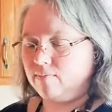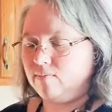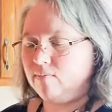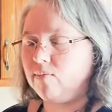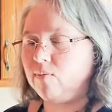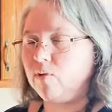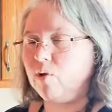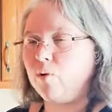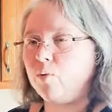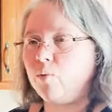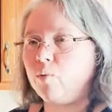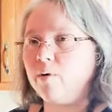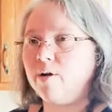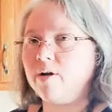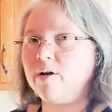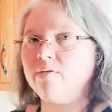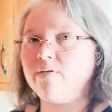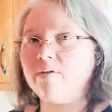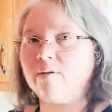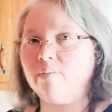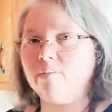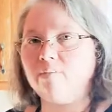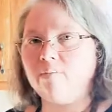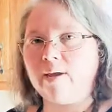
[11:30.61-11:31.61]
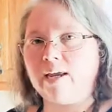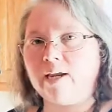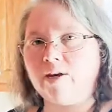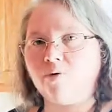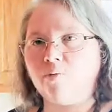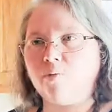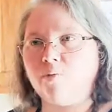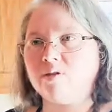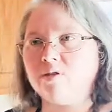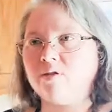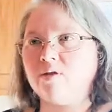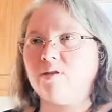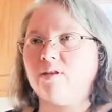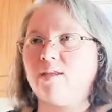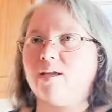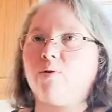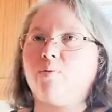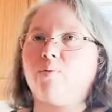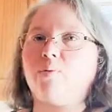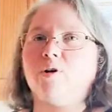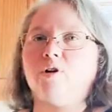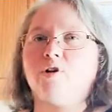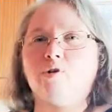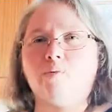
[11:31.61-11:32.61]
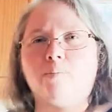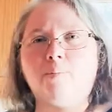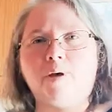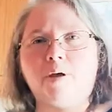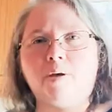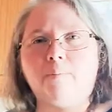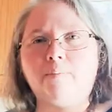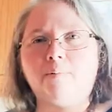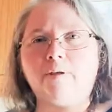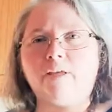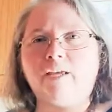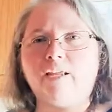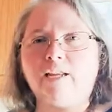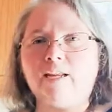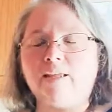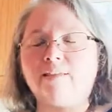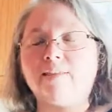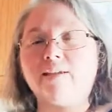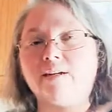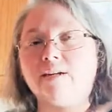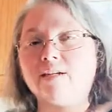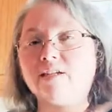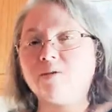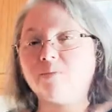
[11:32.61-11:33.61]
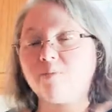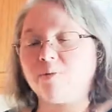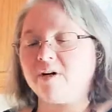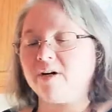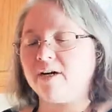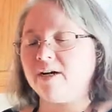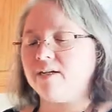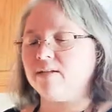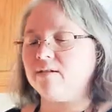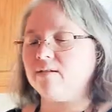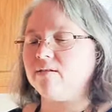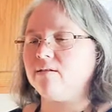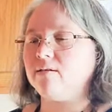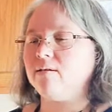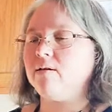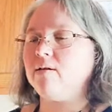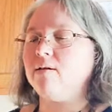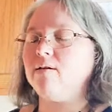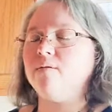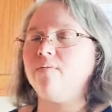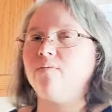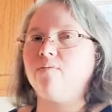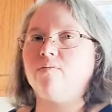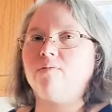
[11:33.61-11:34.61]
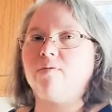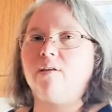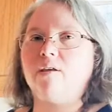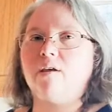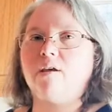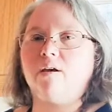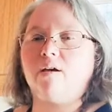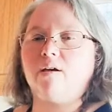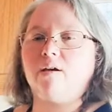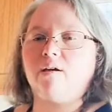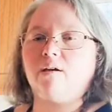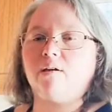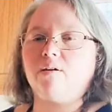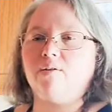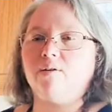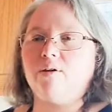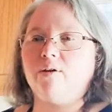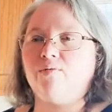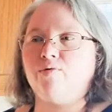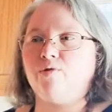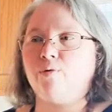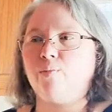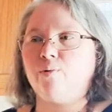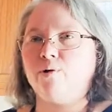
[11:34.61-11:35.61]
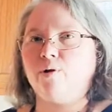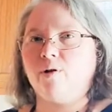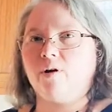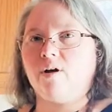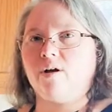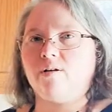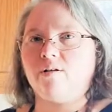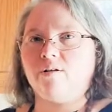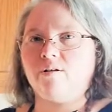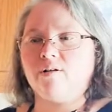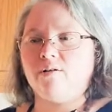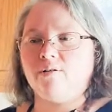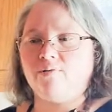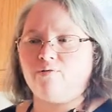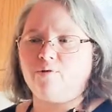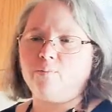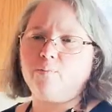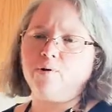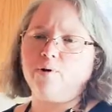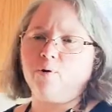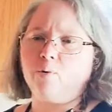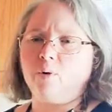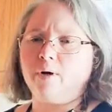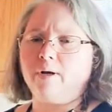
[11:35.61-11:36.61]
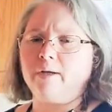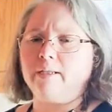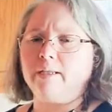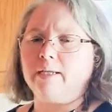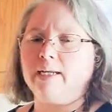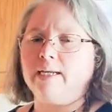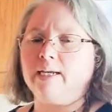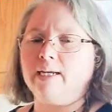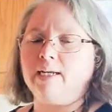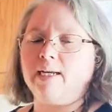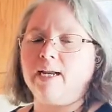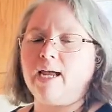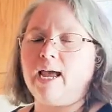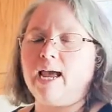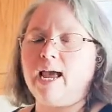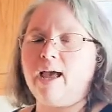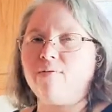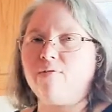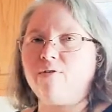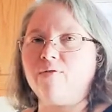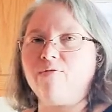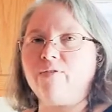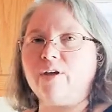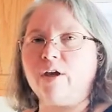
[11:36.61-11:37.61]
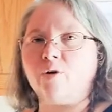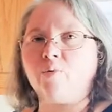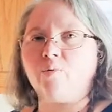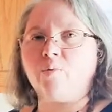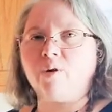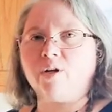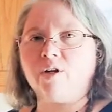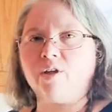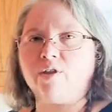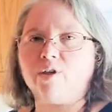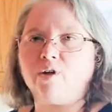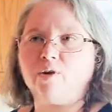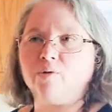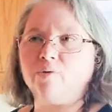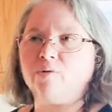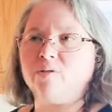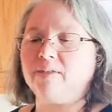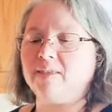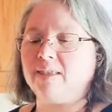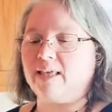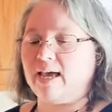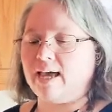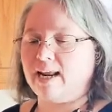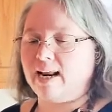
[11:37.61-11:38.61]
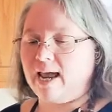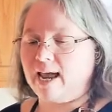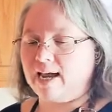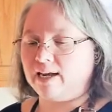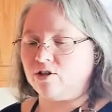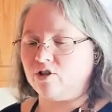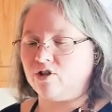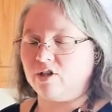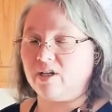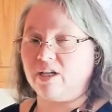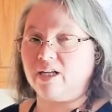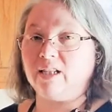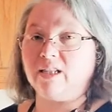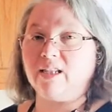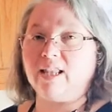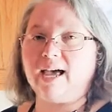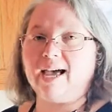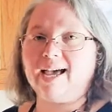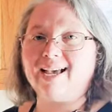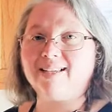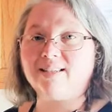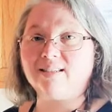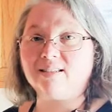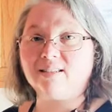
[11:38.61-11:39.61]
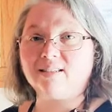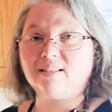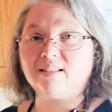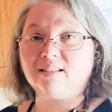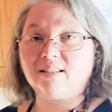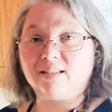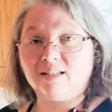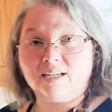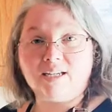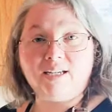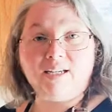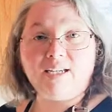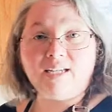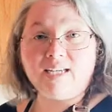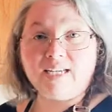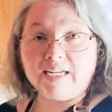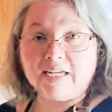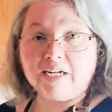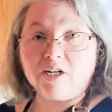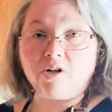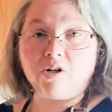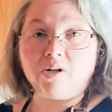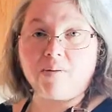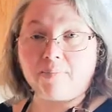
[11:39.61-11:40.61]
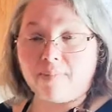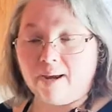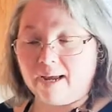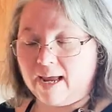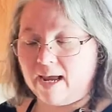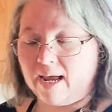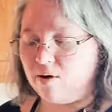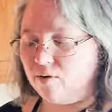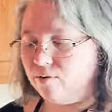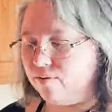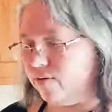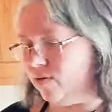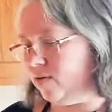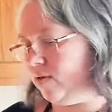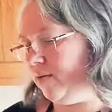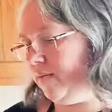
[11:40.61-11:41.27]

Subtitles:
one of the manual ones, like where you pump it and then it sprays if you put oil in it. I haven't found one of those that actually lasts here in my house,